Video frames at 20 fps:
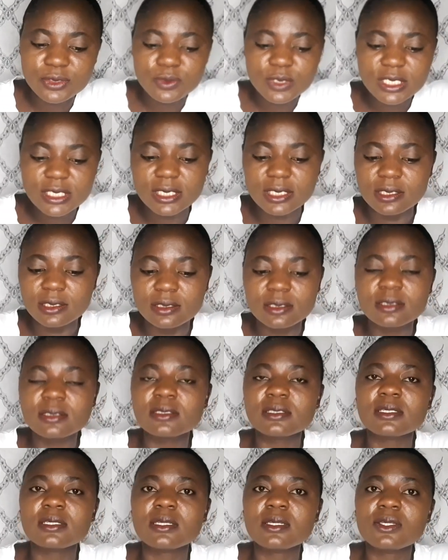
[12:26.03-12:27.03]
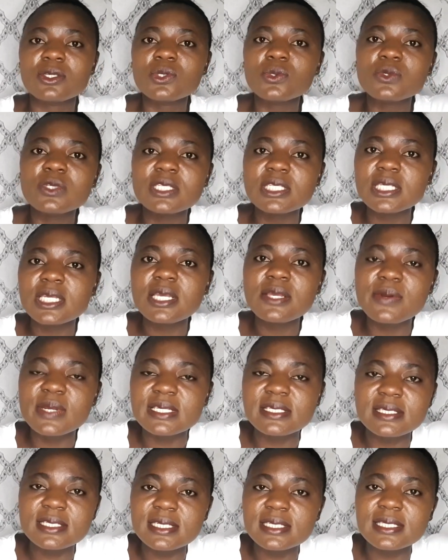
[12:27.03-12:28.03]
reason. You will see
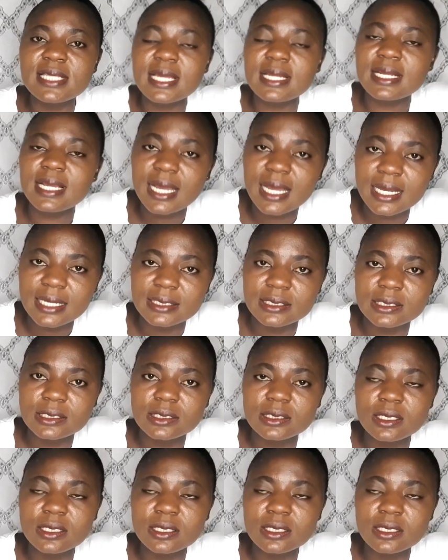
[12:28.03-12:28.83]
restricted card.